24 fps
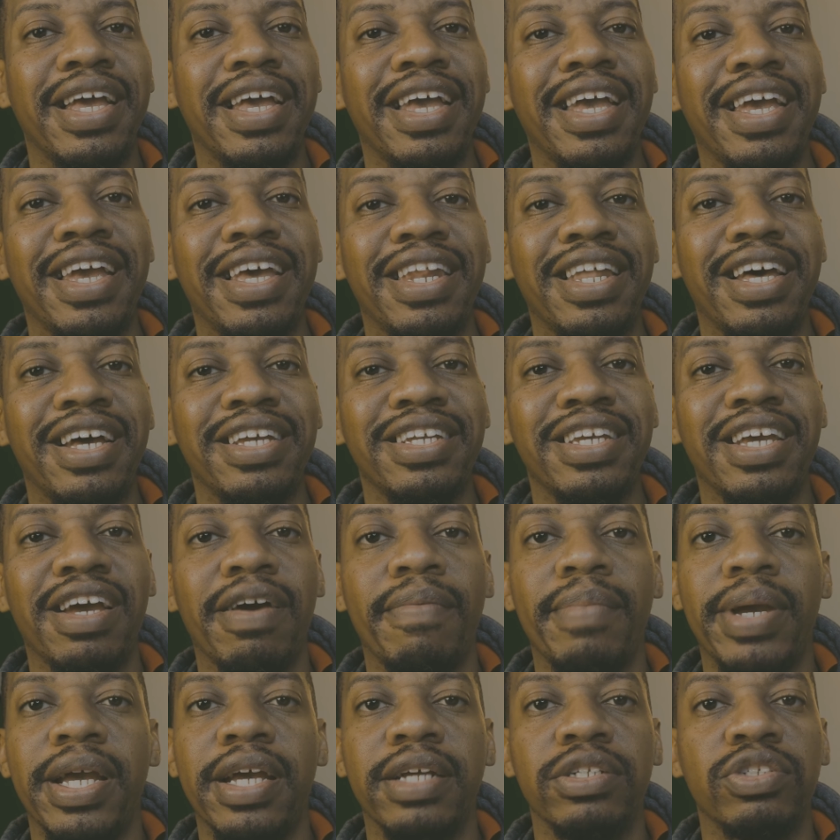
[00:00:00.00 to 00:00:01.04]
And yeah,
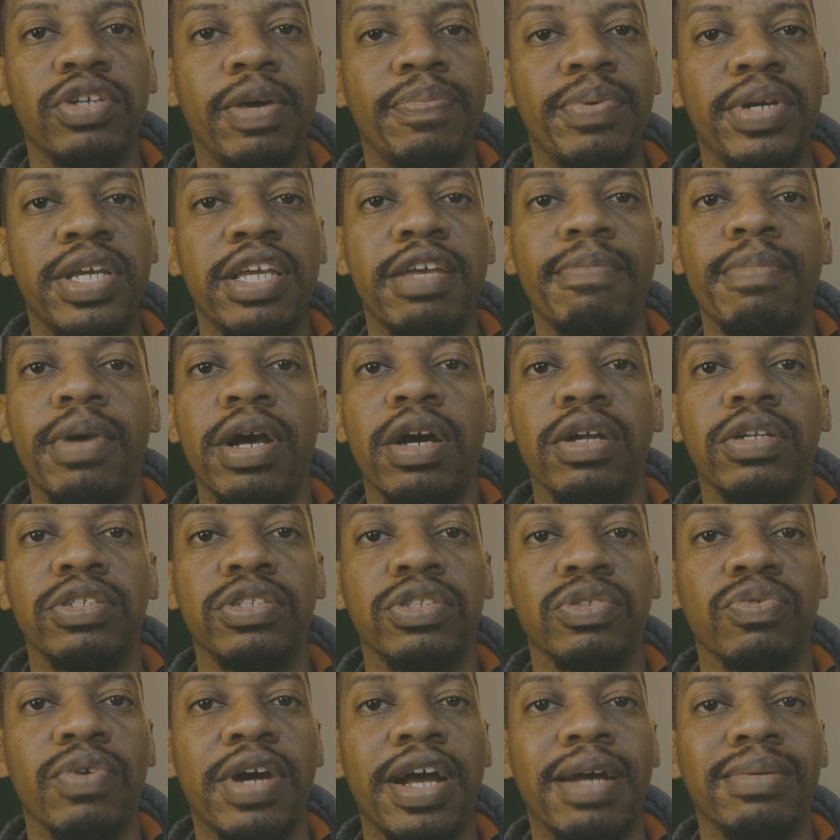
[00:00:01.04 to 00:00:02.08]
man, drop your email to
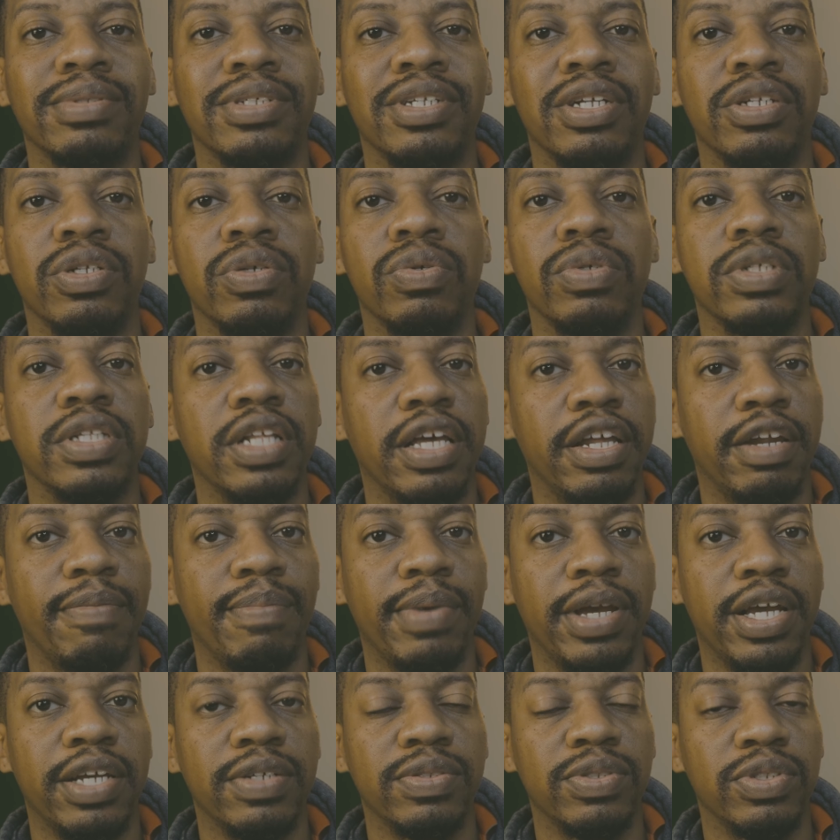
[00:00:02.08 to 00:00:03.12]
subscribe to the newsletter,
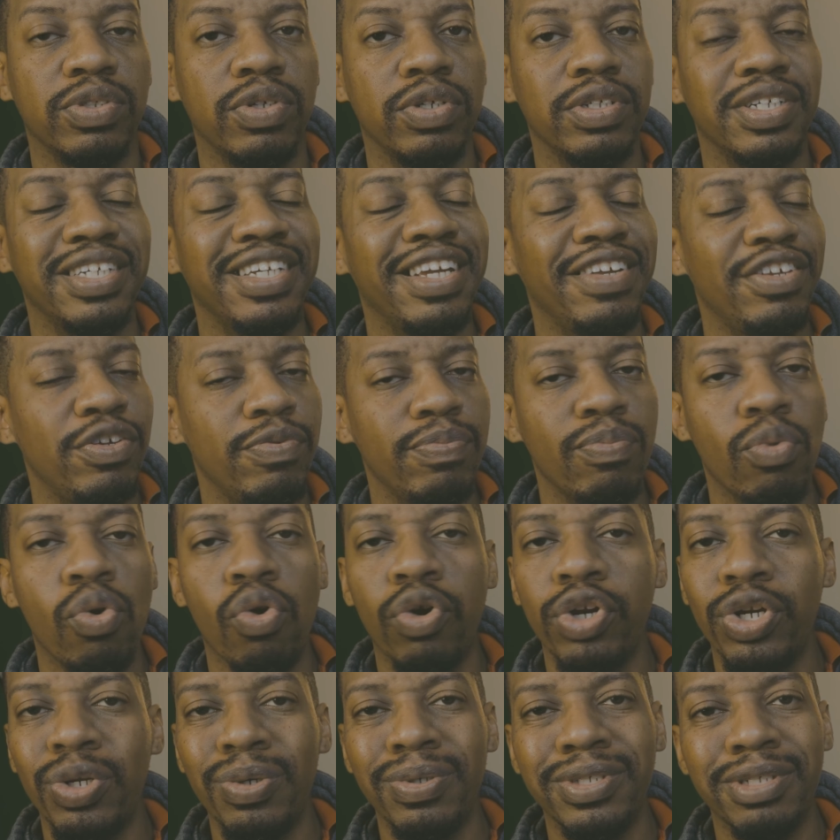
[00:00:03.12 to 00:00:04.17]
man, so we can give you
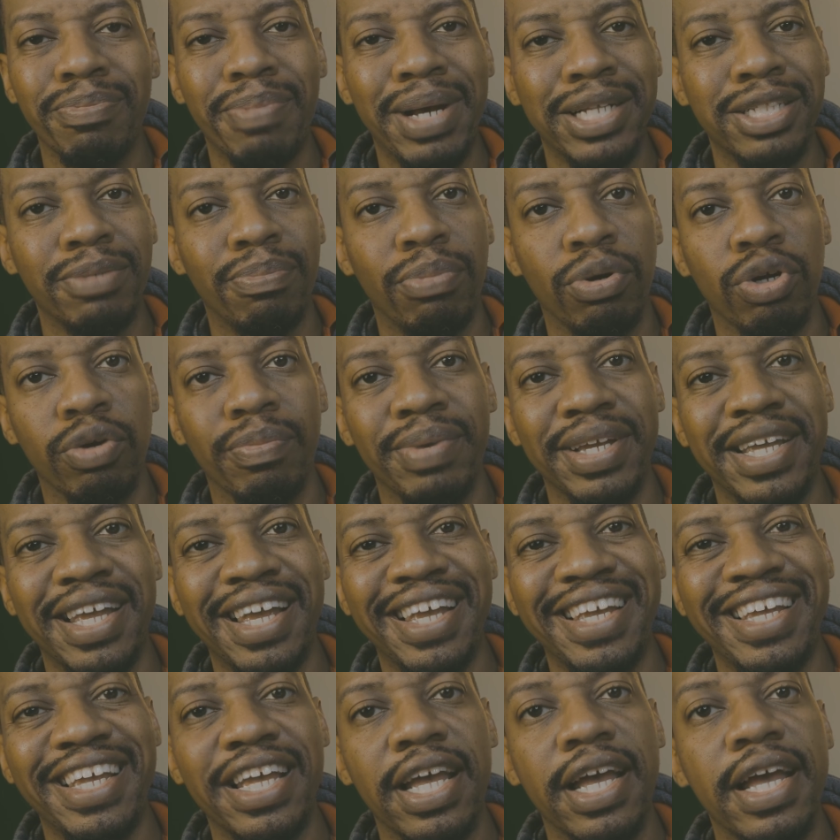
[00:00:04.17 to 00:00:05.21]
more news about the Burger
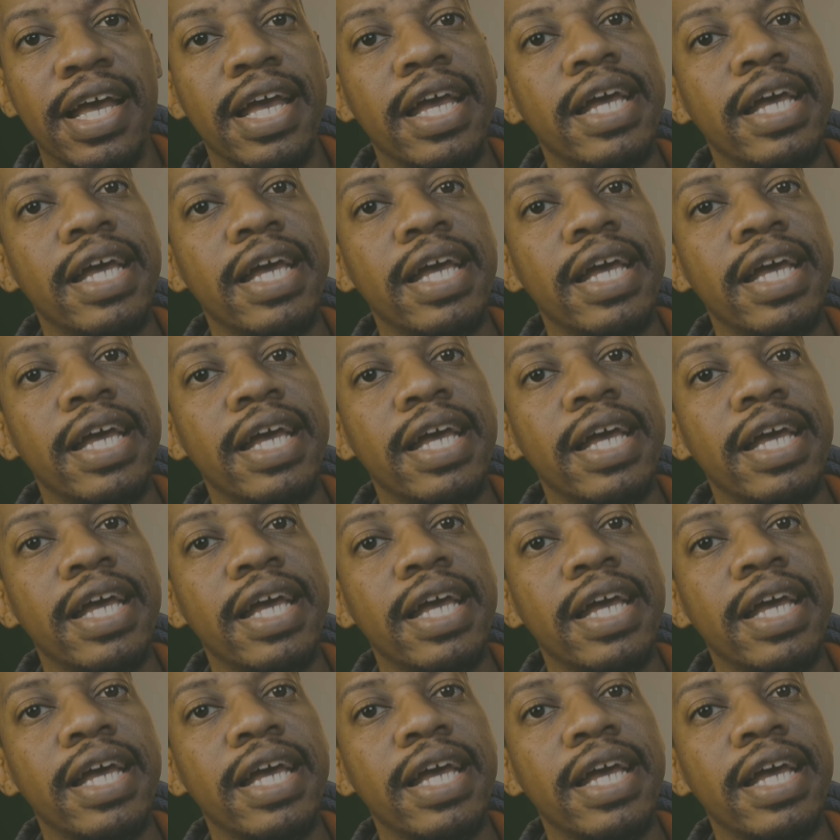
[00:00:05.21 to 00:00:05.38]
Brigade